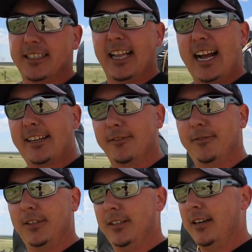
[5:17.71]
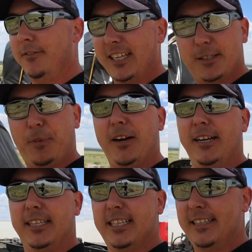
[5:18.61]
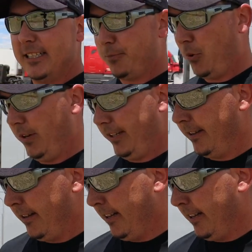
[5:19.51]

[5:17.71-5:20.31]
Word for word: lack of experience at this point.